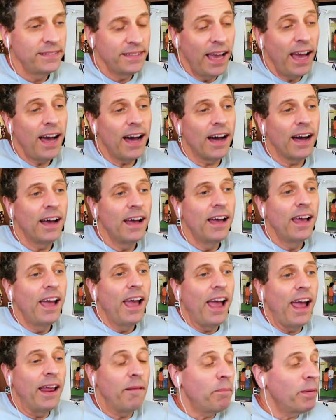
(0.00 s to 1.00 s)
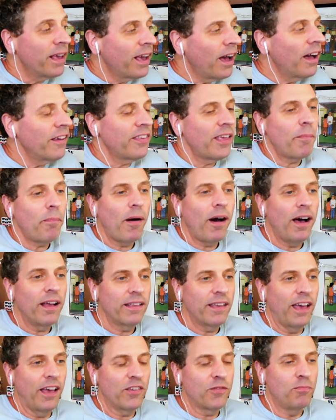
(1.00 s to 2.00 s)
Yeah, and because that
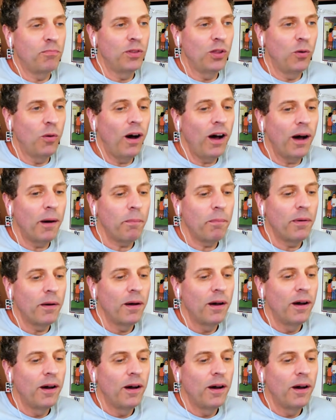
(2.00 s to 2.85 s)
podcast blew up,